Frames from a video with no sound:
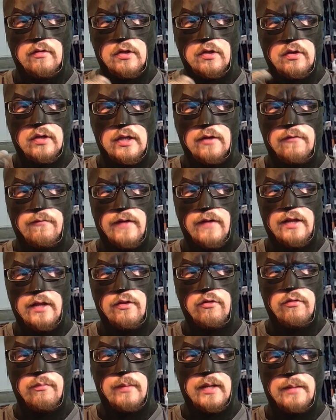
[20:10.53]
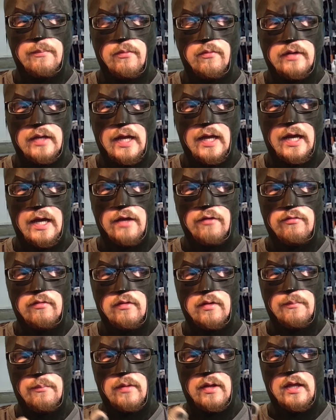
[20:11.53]
You need to find those people and
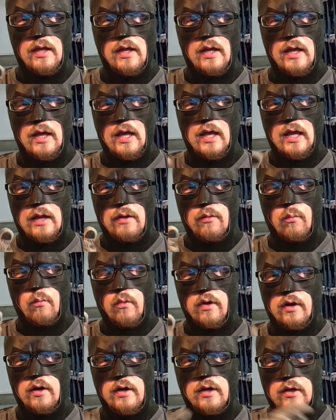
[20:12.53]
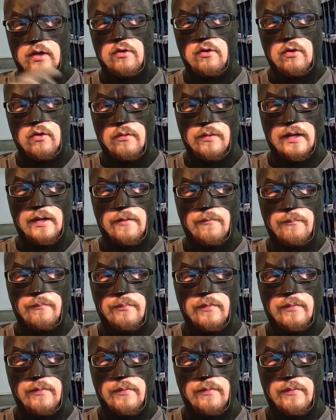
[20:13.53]
ask them, hey, what are you doing?